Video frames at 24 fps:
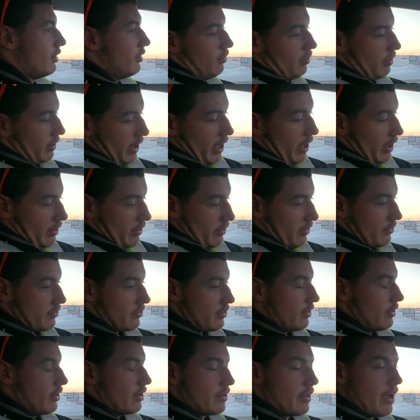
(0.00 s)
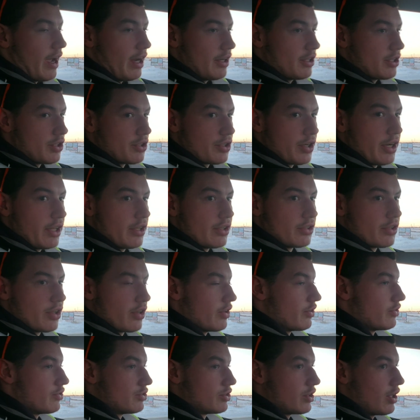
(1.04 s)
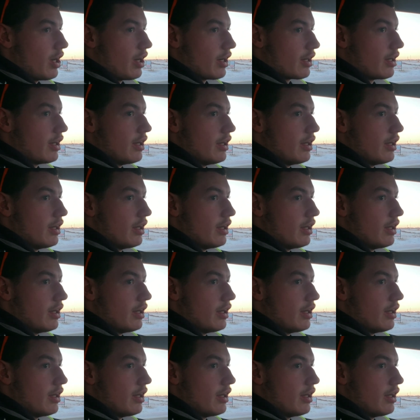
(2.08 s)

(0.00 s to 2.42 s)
Well, yeah, you can still attach a trailer to this truck.